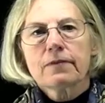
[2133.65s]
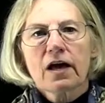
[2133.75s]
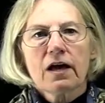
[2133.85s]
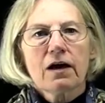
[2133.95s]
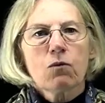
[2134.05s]

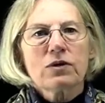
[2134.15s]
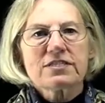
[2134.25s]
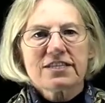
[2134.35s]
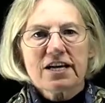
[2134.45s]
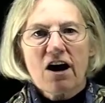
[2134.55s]

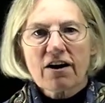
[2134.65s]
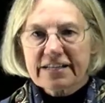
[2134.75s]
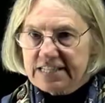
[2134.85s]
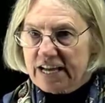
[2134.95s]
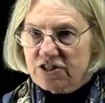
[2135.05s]
What's the
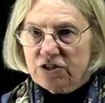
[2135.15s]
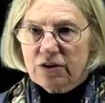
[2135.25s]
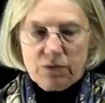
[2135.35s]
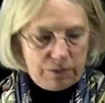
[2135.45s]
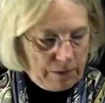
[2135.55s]
architecture
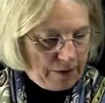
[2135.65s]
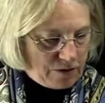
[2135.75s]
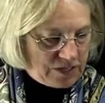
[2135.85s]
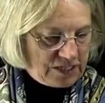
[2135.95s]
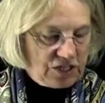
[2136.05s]
that we're proposing